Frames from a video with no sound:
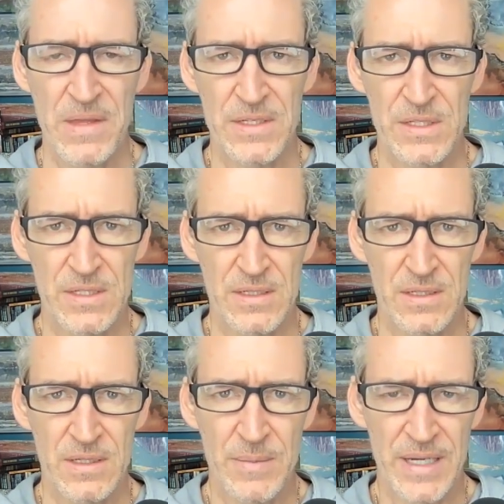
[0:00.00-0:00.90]
And this
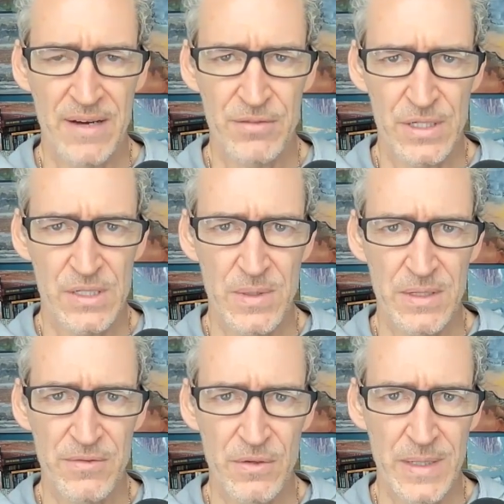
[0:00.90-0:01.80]
is coming after I
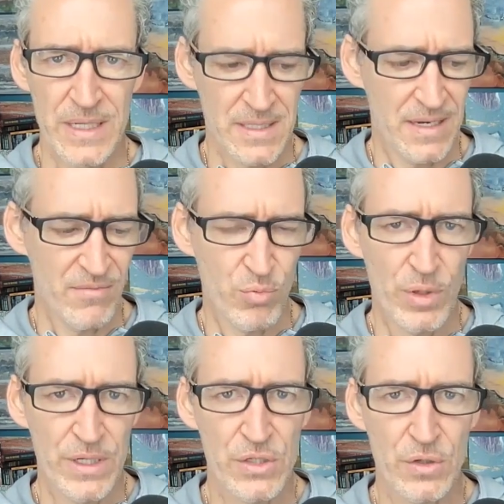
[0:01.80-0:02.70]
spent a few minutes kind of
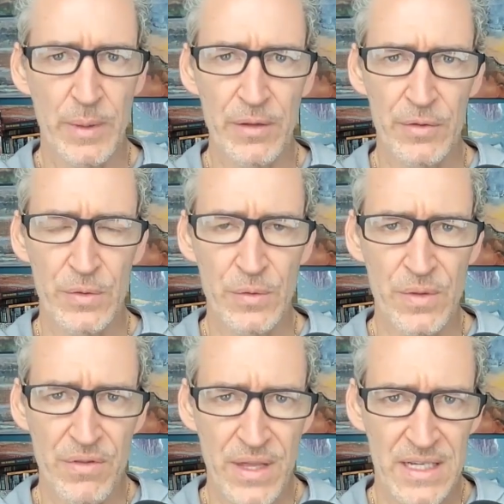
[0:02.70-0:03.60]
brainstorming through
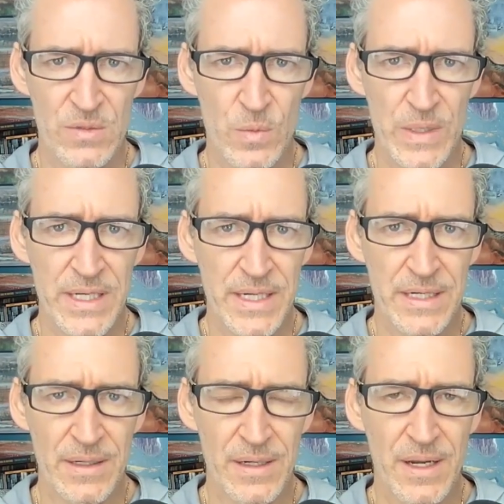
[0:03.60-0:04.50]
the things we
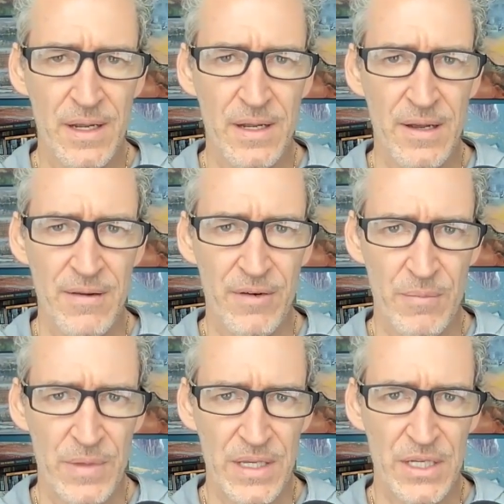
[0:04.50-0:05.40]
hear
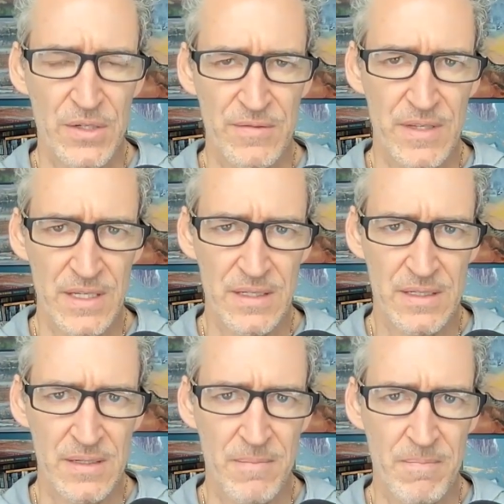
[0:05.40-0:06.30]
from each of
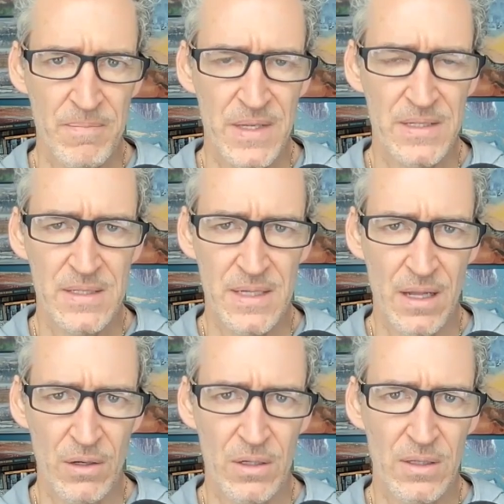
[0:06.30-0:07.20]
these
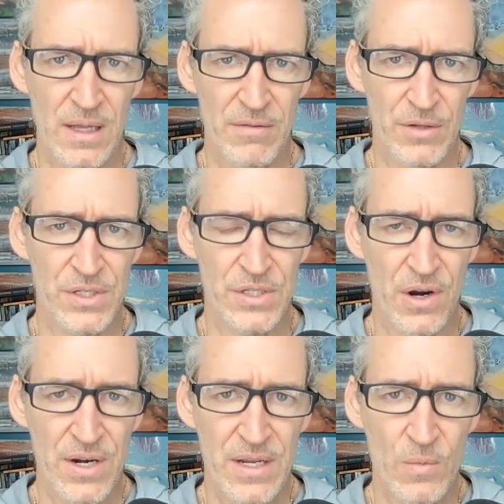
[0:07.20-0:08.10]
seller levels,
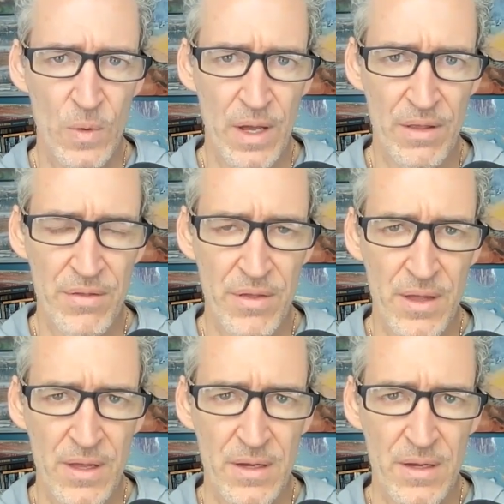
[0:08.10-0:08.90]
starting with